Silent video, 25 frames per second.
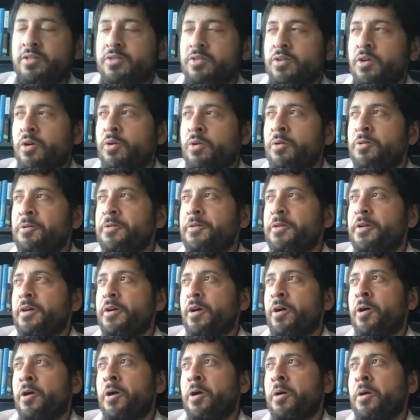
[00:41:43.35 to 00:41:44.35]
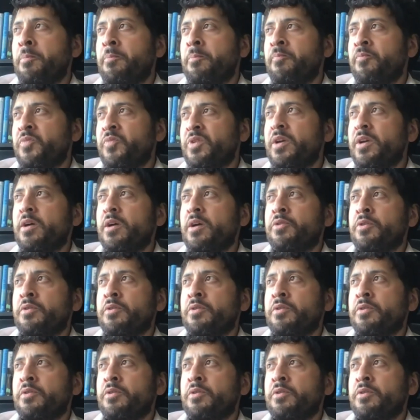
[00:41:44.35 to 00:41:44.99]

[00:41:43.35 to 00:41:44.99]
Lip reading: So yeah,